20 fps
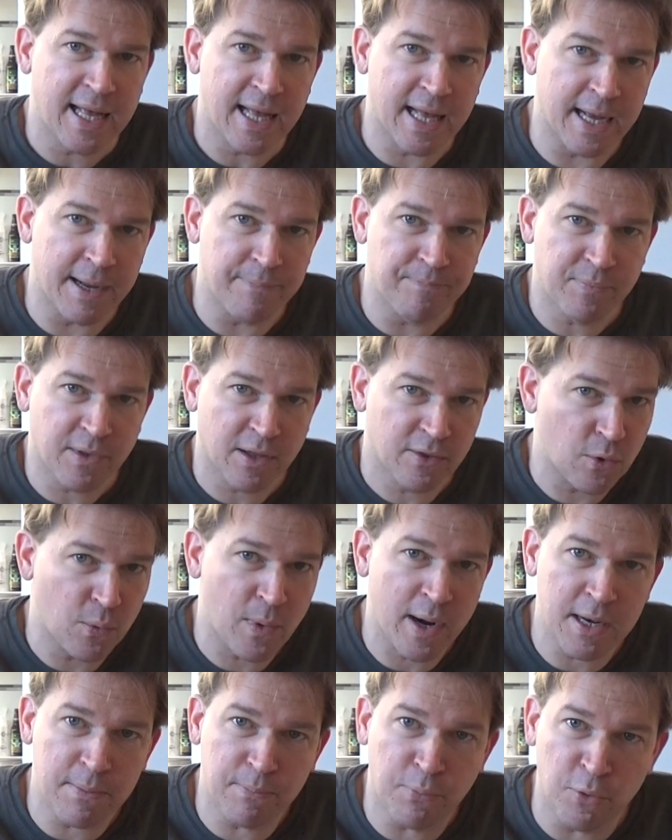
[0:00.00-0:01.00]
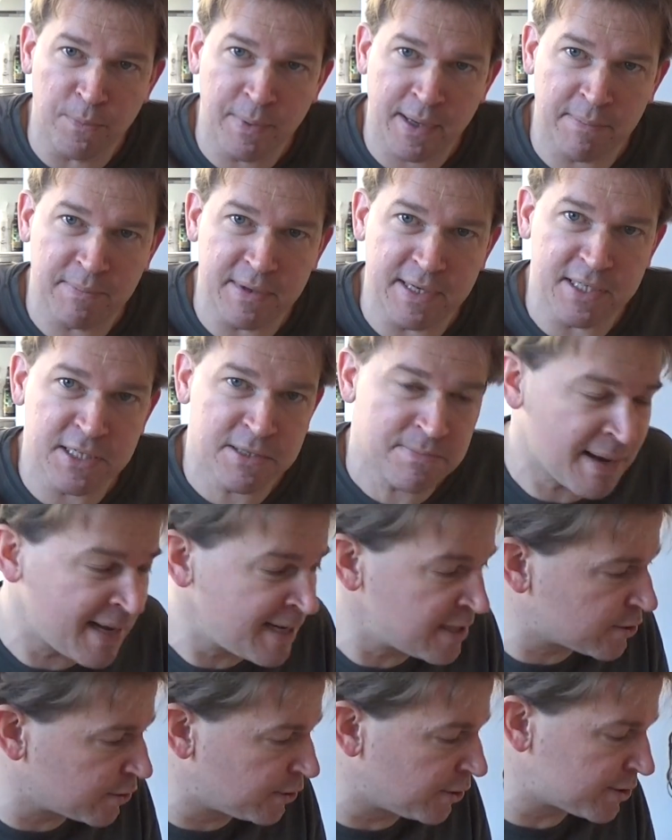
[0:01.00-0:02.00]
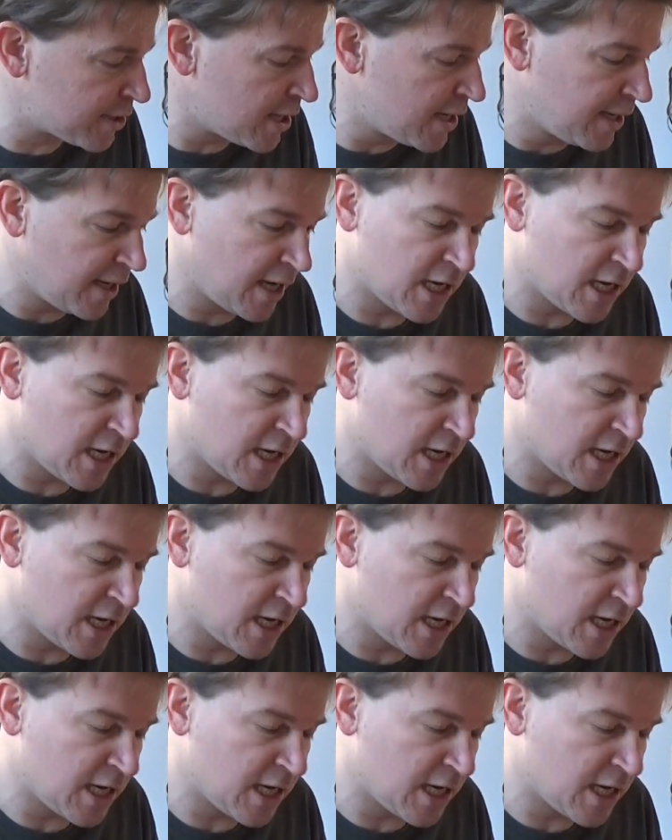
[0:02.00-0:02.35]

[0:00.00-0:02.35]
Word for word: Um, the way the bomb can be dismantled